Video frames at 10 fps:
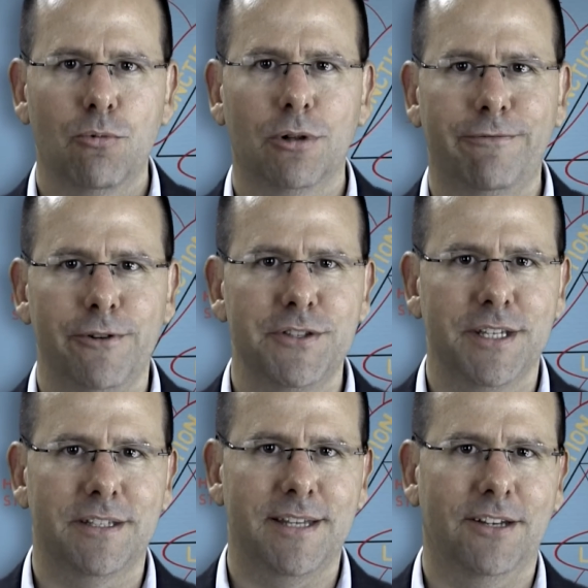Well, the first
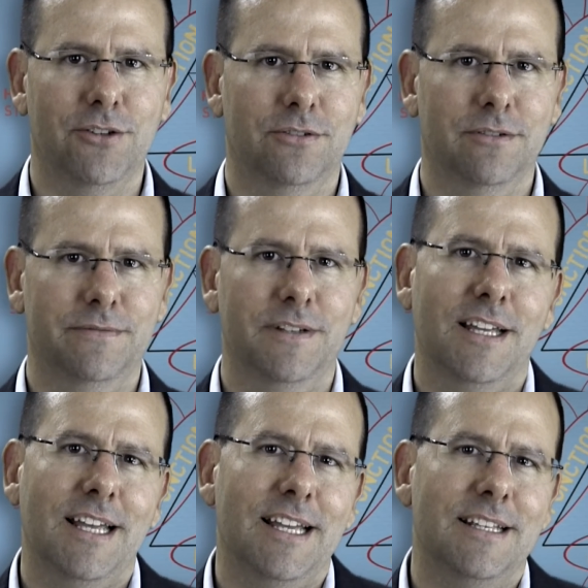thing to take note of
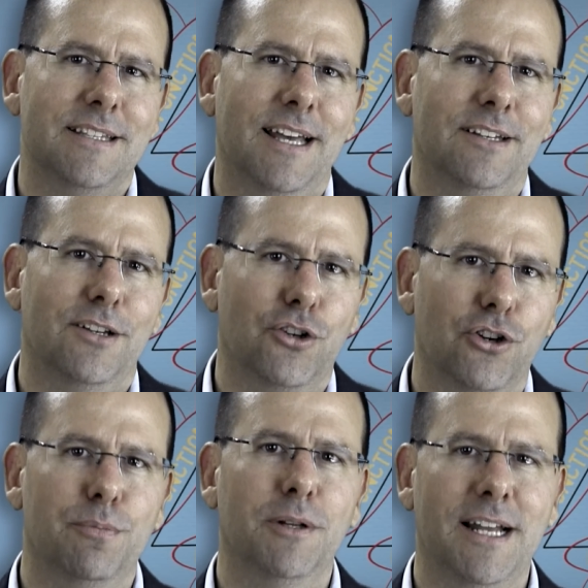is that
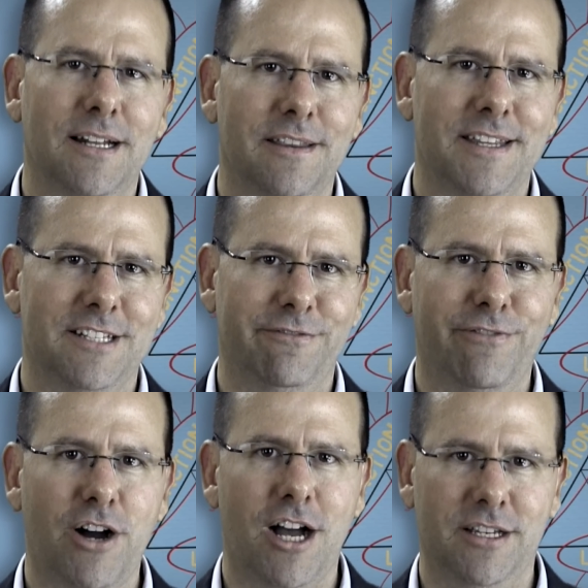global health is
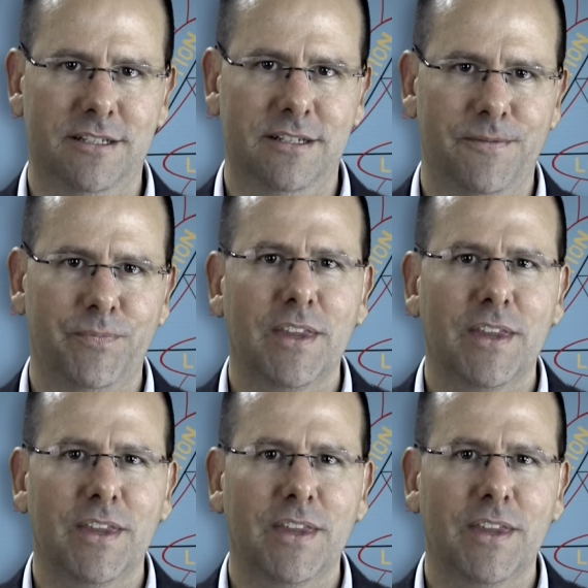vast.